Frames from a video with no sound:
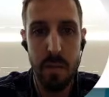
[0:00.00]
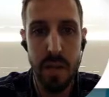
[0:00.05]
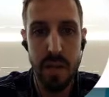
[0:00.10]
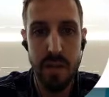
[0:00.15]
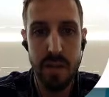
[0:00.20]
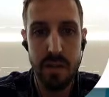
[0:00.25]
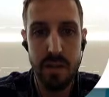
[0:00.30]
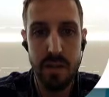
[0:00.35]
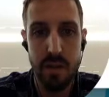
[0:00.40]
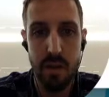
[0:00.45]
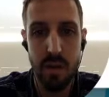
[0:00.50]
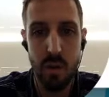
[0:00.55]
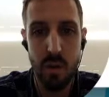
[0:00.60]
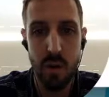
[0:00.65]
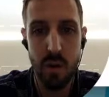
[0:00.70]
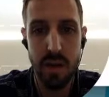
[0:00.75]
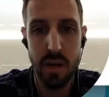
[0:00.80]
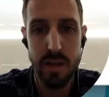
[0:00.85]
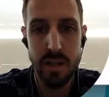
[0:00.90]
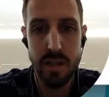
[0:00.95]
based on what
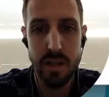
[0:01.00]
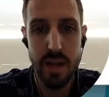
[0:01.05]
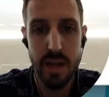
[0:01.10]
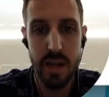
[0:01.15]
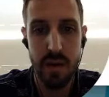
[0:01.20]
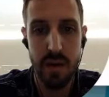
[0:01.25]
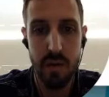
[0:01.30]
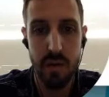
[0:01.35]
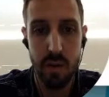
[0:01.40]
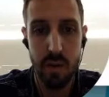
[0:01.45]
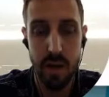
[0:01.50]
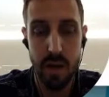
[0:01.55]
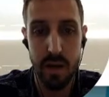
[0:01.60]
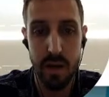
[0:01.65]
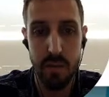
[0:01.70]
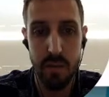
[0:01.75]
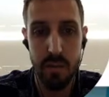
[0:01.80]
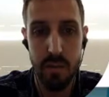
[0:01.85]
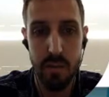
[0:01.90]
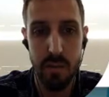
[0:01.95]
I
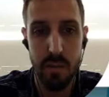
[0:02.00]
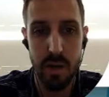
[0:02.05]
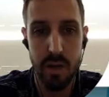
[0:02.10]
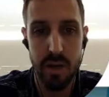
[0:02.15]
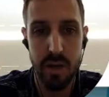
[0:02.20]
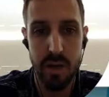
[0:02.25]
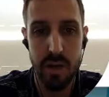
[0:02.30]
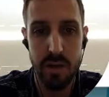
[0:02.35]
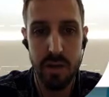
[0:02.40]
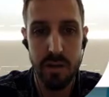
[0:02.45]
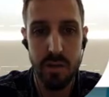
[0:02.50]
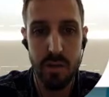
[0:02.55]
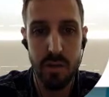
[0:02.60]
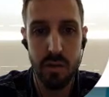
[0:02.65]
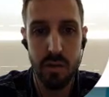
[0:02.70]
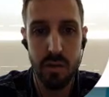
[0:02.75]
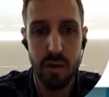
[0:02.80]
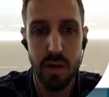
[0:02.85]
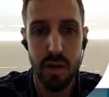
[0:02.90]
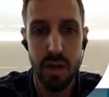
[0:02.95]
put here. So
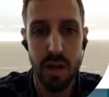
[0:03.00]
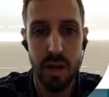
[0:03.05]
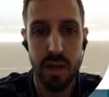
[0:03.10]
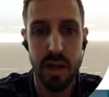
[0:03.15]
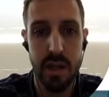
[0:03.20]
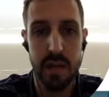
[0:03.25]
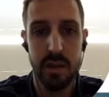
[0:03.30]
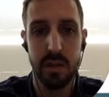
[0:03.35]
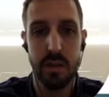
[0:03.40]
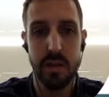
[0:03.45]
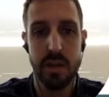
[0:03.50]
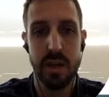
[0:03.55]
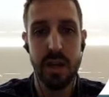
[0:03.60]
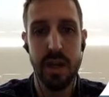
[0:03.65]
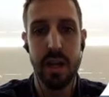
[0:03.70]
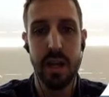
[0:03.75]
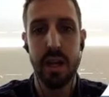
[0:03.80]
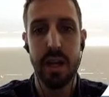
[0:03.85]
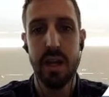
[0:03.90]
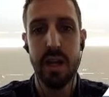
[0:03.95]
we'll go ahead and hit
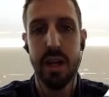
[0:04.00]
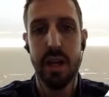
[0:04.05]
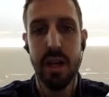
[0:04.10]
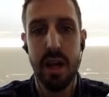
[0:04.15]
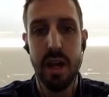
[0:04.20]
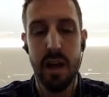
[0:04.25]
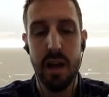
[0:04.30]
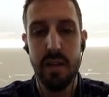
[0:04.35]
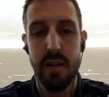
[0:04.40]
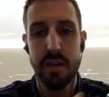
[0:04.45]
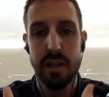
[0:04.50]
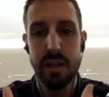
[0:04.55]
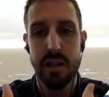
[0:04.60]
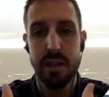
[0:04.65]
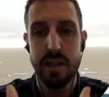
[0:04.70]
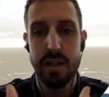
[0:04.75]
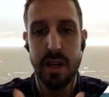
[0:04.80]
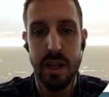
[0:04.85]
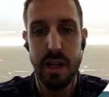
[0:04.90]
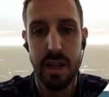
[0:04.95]
create, and this
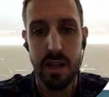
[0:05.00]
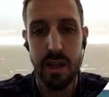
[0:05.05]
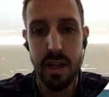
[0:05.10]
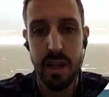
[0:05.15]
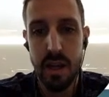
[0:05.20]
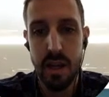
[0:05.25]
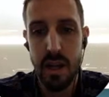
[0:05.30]
can take